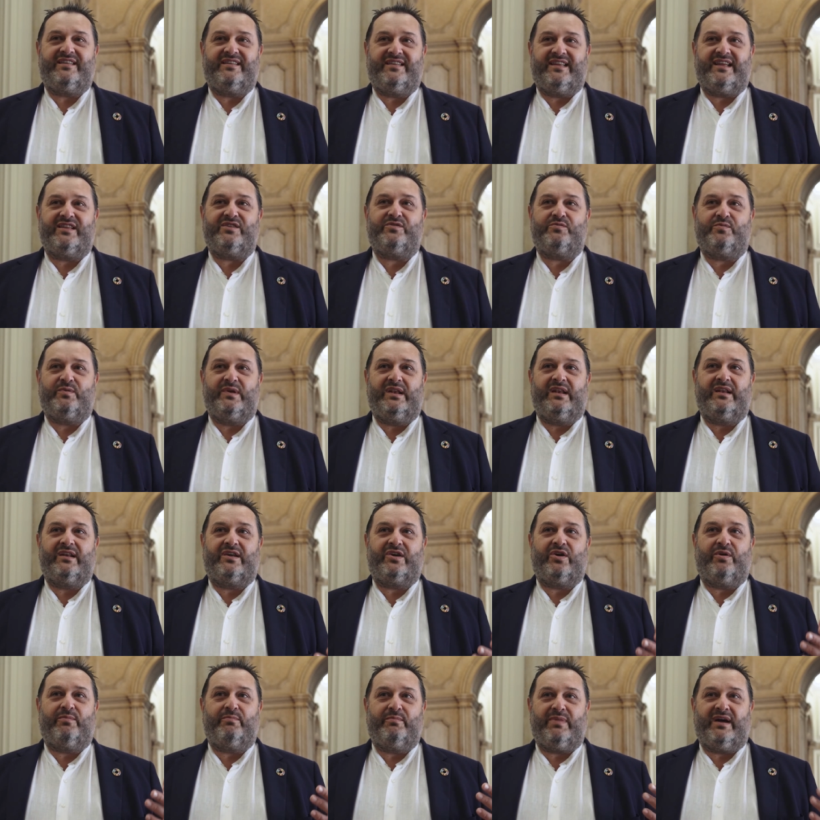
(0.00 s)
that will
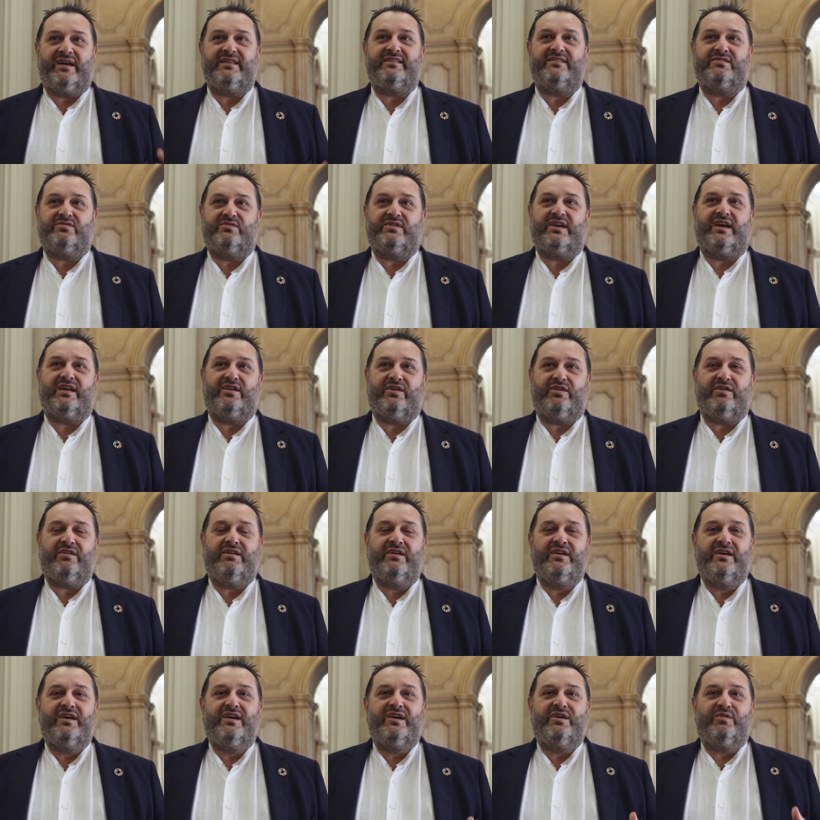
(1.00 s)
combine
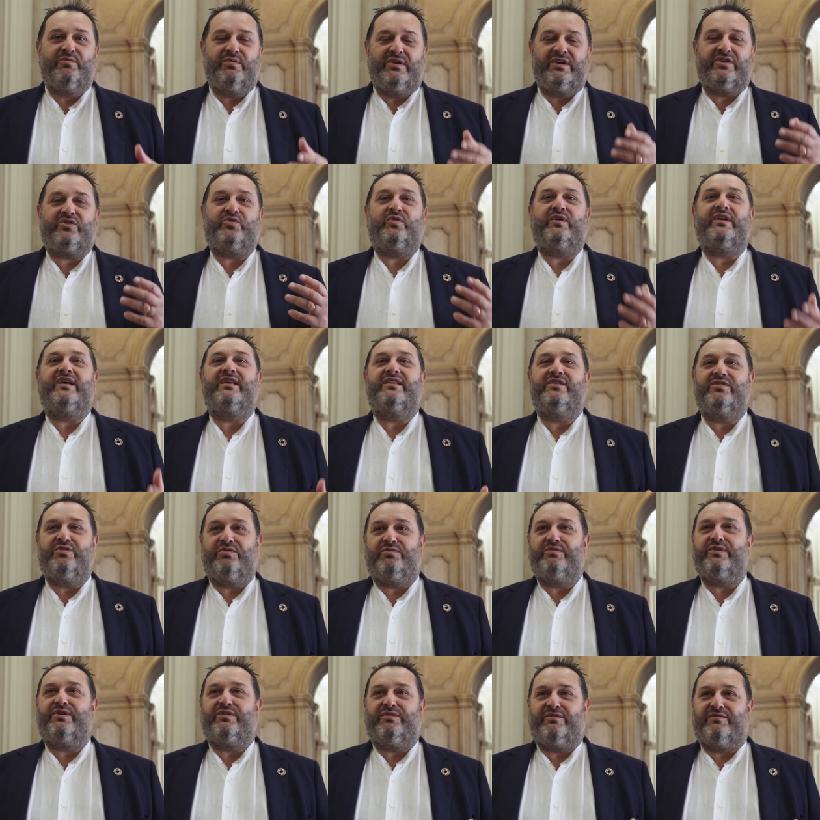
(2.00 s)
together, will create the
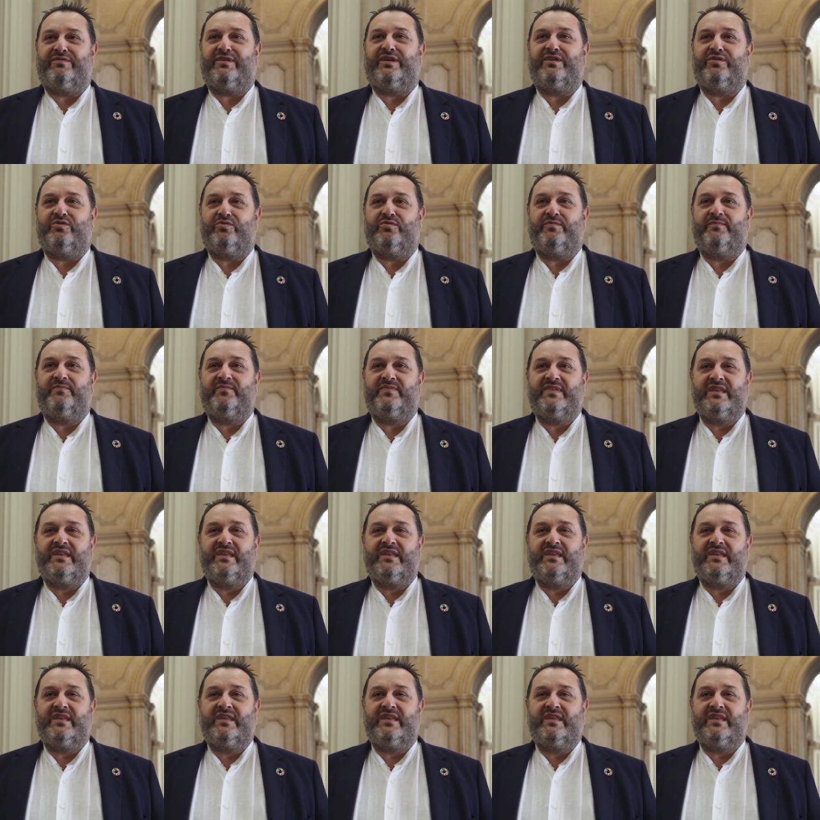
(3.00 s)
real value.